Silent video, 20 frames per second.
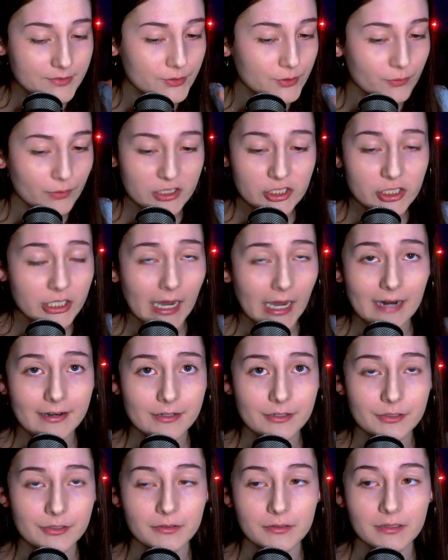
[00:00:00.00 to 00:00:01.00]
do what you
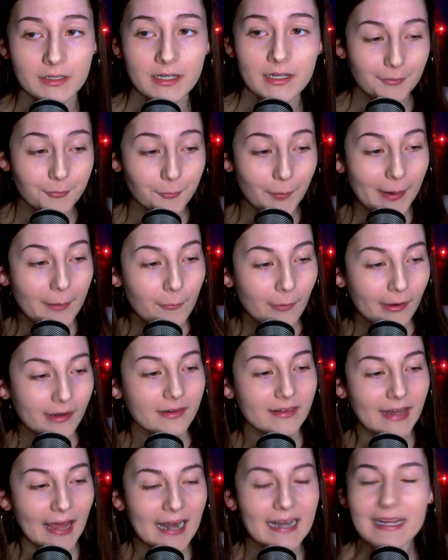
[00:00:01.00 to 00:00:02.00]
gotta do, if we want
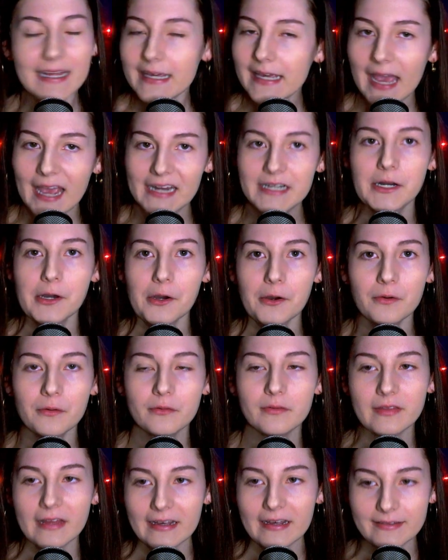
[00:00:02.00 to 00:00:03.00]
to let EA
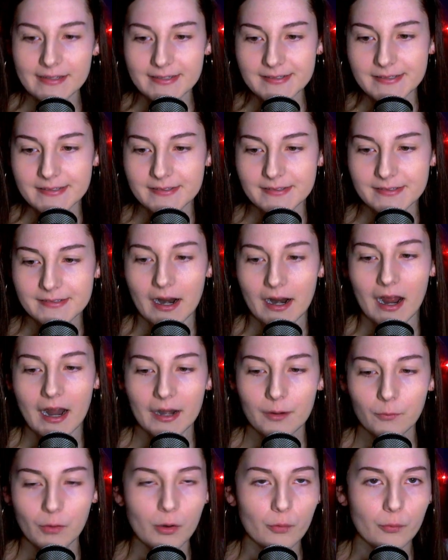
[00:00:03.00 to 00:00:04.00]
know that this is
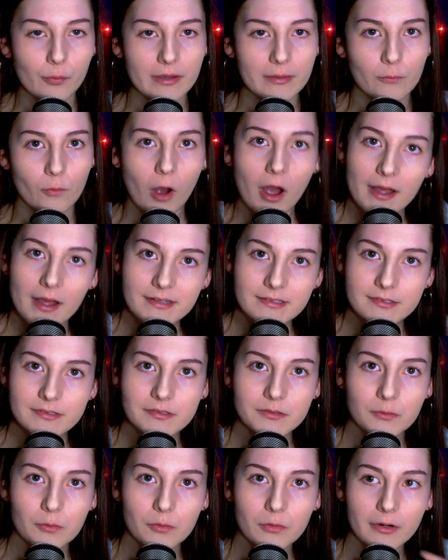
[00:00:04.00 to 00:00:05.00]
not what we
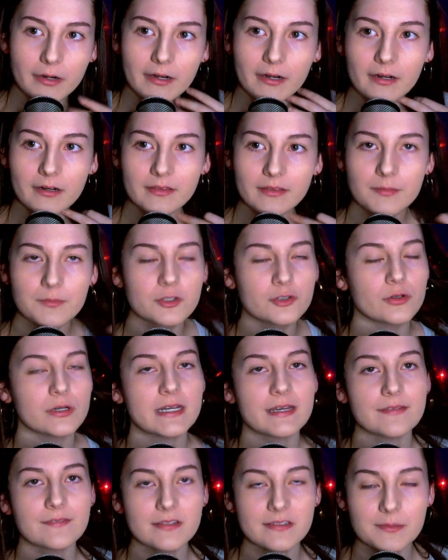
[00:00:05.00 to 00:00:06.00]
want or the
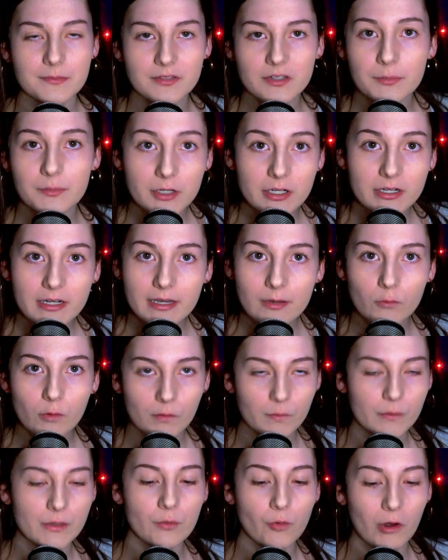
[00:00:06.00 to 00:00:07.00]
majority of the Sims community
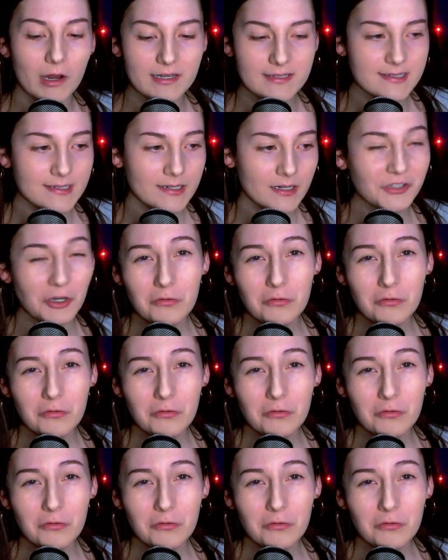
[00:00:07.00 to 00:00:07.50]
what we want,